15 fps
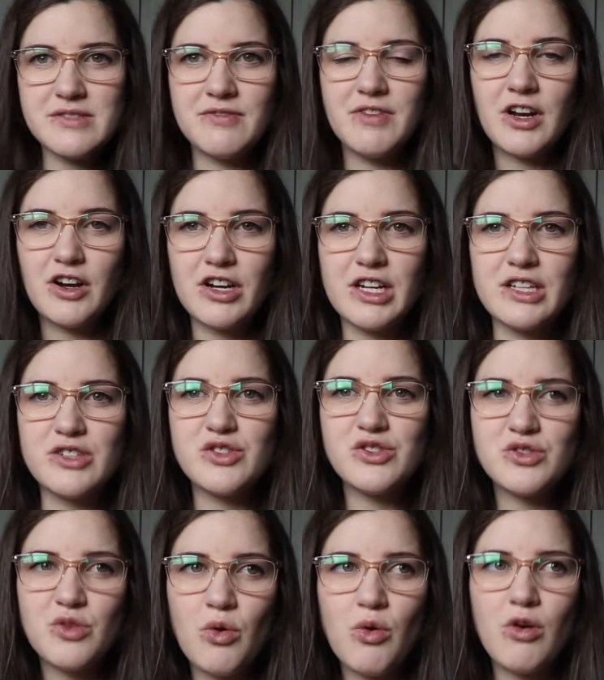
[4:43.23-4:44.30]
very
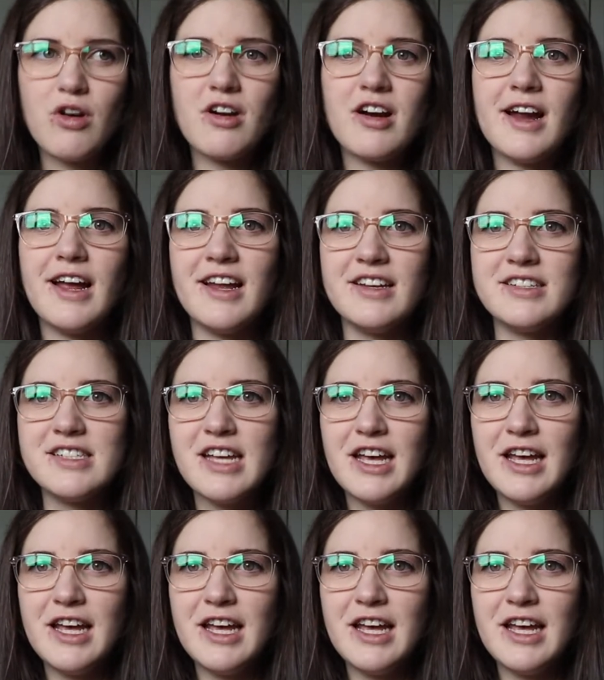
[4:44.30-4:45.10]
sore and